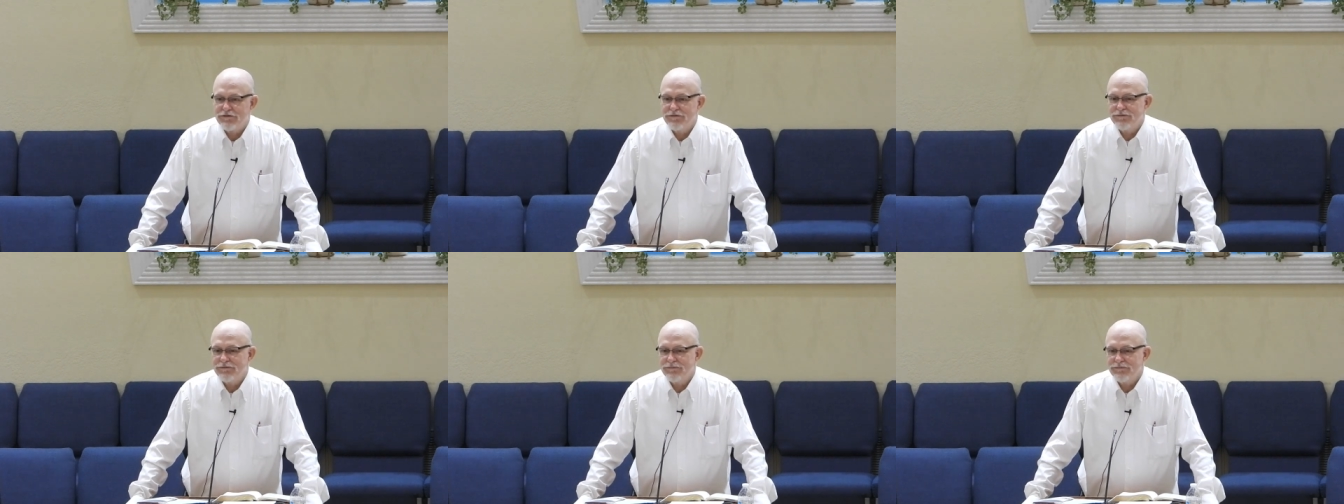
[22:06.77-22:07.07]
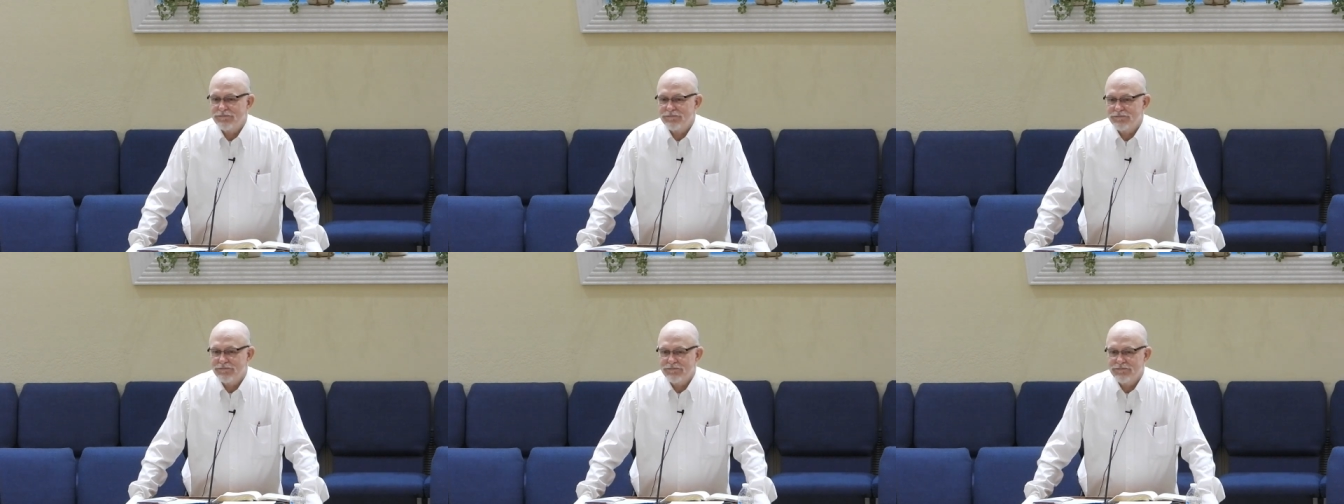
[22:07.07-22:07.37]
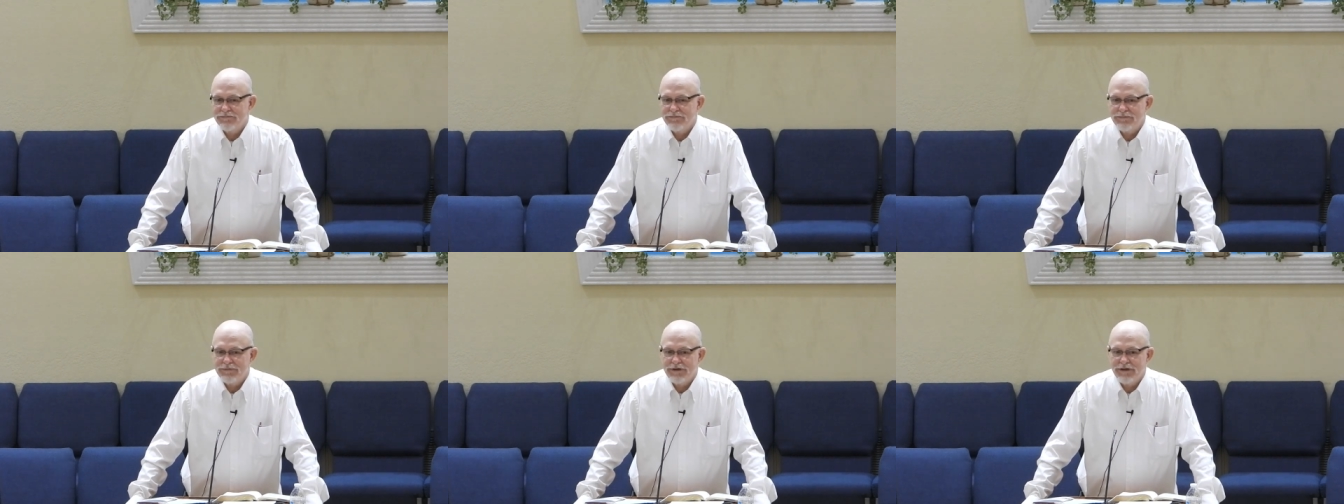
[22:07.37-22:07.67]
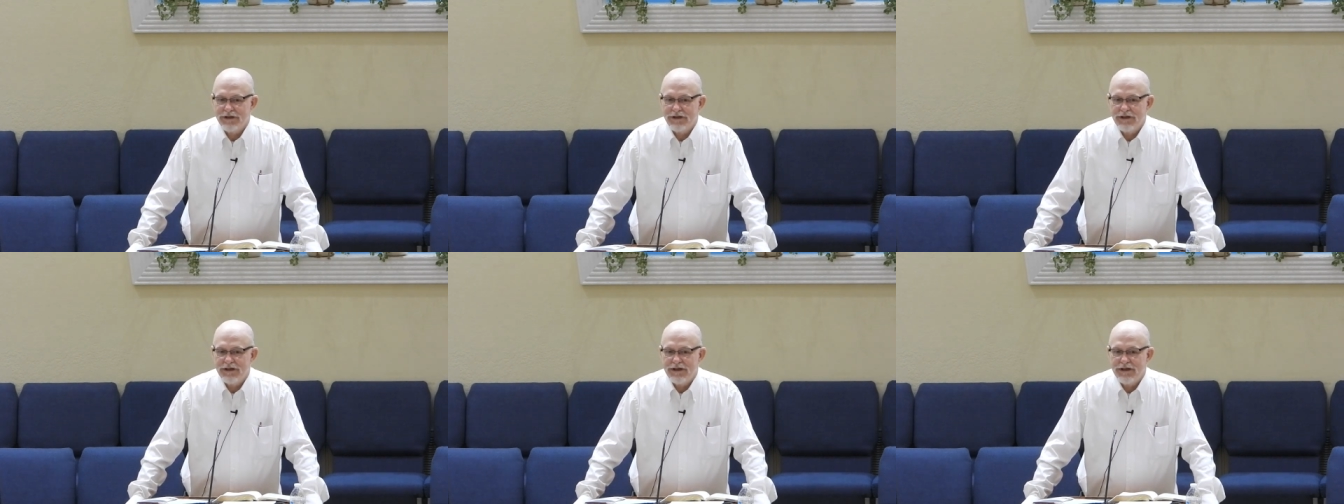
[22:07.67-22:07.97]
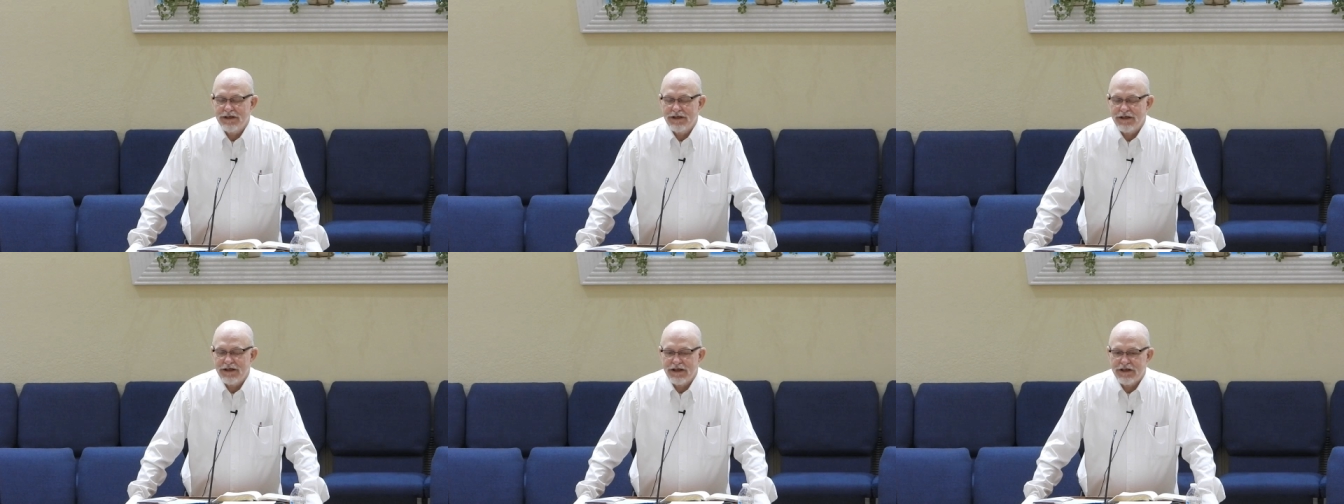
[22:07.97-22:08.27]

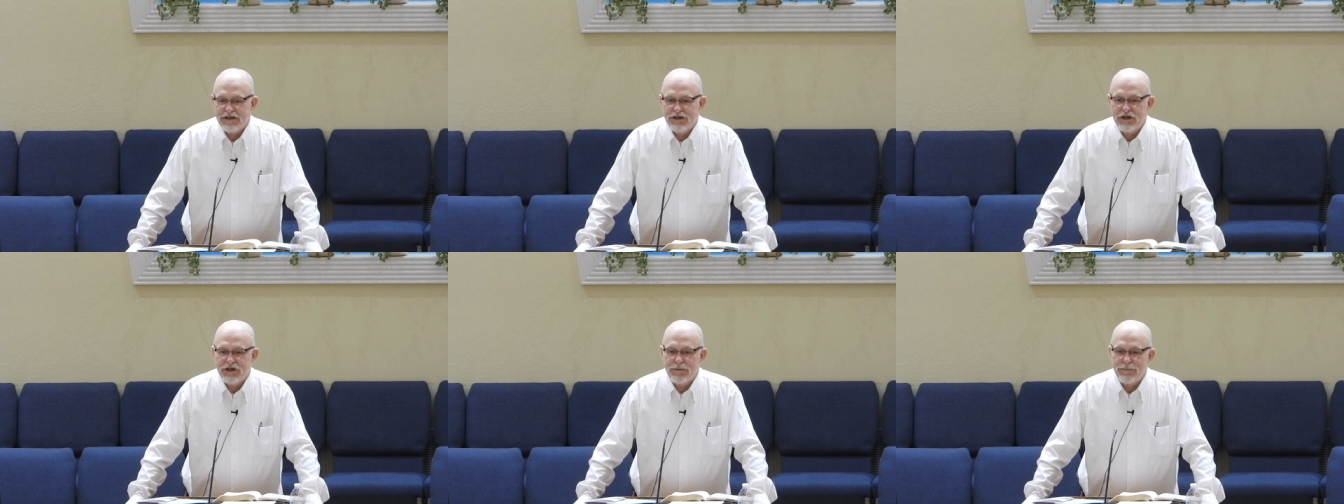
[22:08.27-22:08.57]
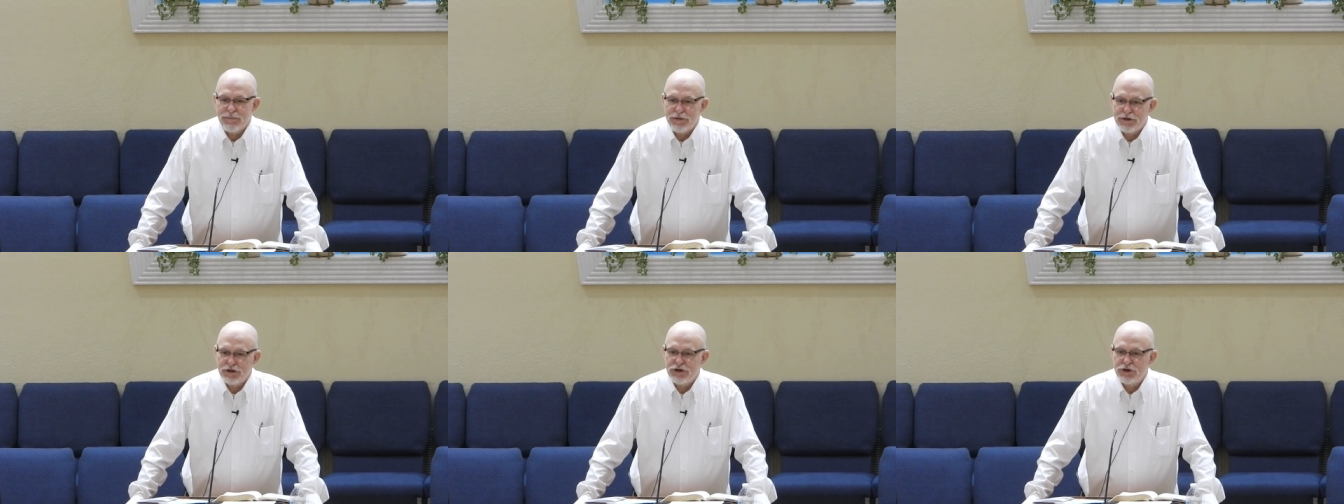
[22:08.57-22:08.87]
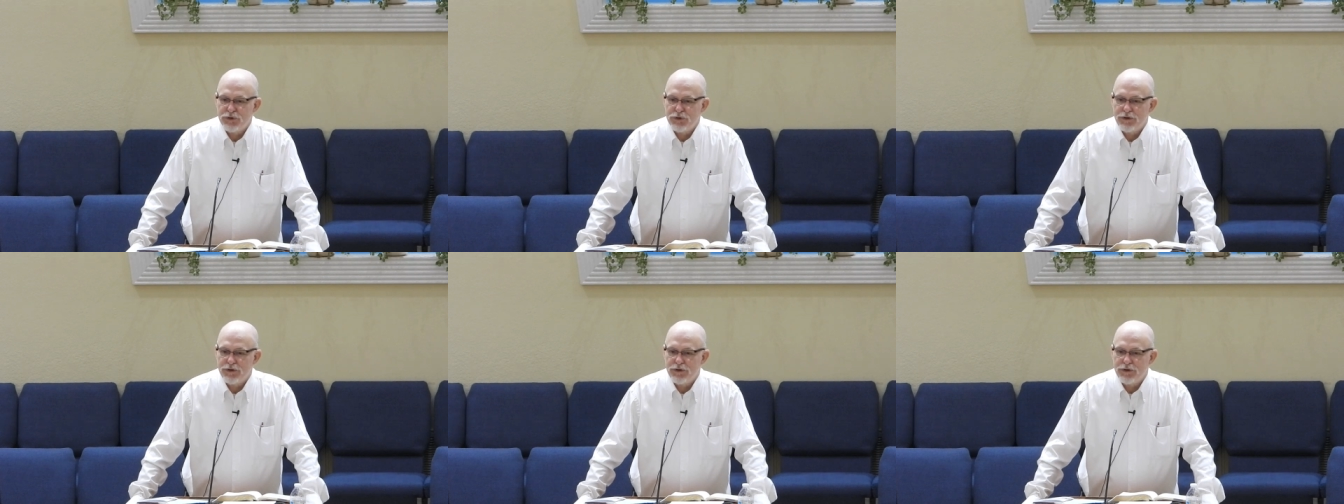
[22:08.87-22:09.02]
Amen. He's going to put